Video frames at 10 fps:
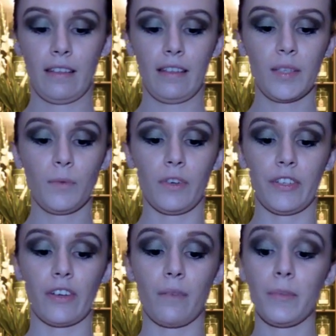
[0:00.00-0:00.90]
This
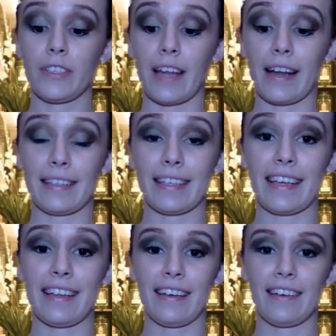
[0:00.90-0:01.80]
one's almost at its
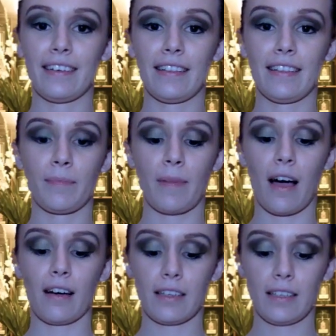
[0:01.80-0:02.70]
end, this
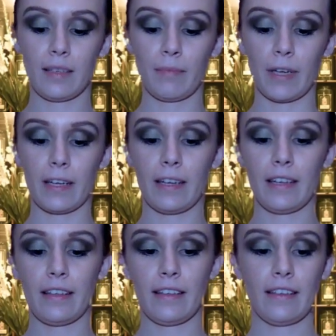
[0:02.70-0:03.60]
box, but
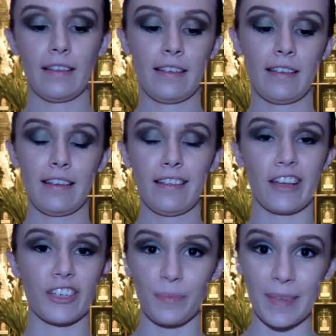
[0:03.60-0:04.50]

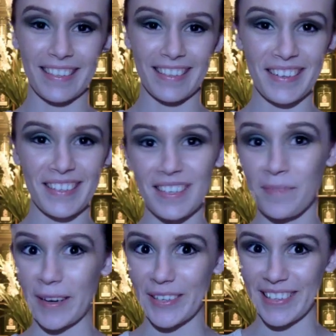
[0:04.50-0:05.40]
that just means that it's
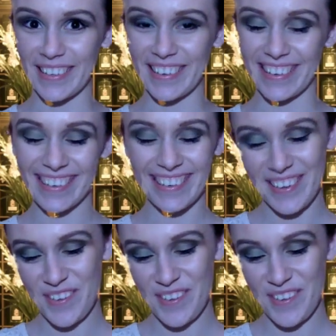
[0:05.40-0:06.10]
especially good.